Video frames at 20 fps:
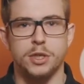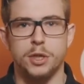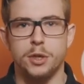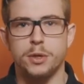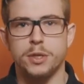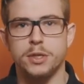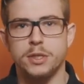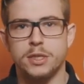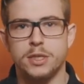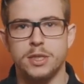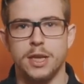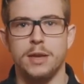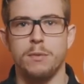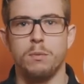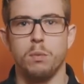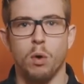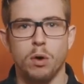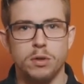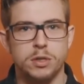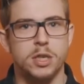so you can see
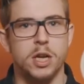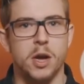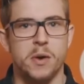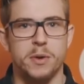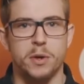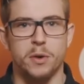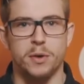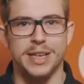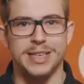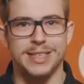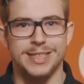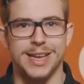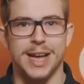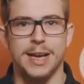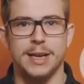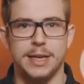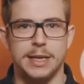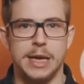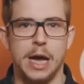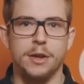what's going on
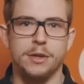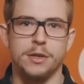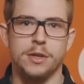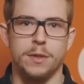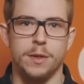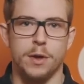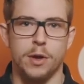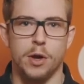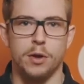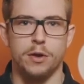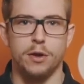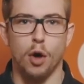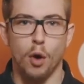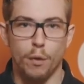exactly under the hood